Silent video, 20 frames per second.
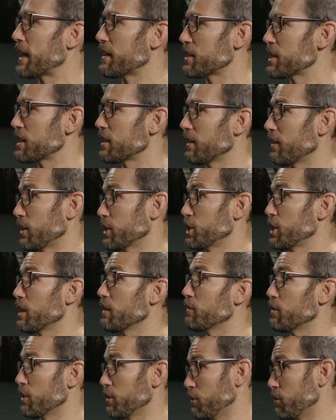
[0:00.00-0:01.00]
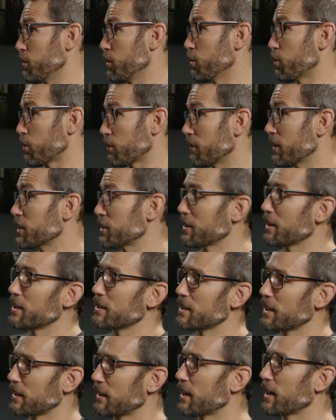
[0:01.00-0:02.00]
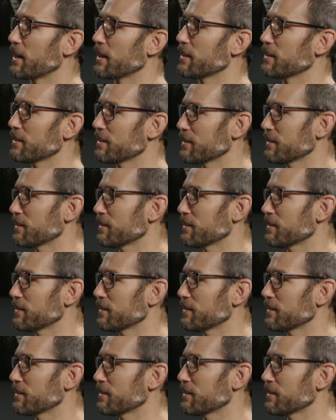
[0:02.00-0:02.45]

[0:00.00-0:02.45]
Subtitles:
And still achieved, your vision as the client.